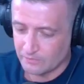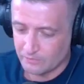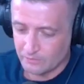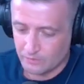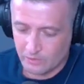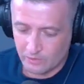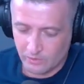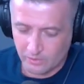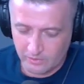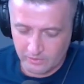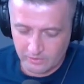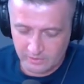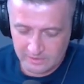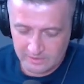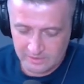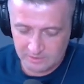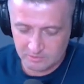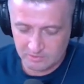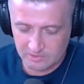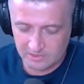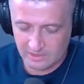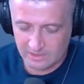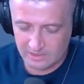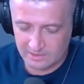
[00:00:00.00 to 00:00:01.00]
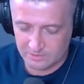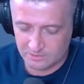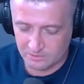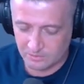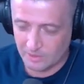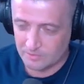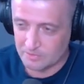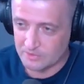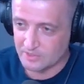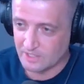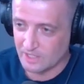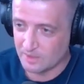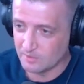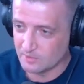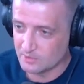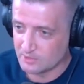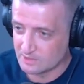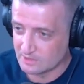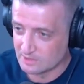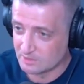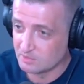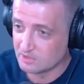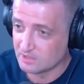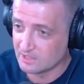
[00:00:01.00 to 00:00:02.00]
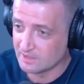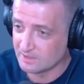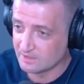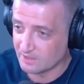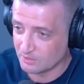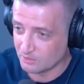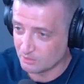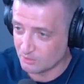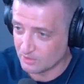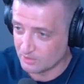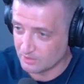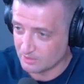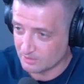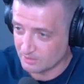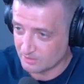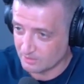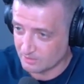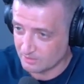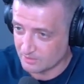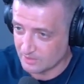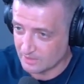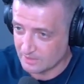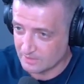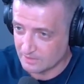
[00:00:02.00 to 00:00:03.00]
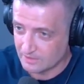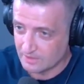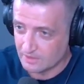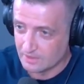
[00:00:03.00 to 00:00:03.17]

you go to the Liberland website, which is liberland.org, correct?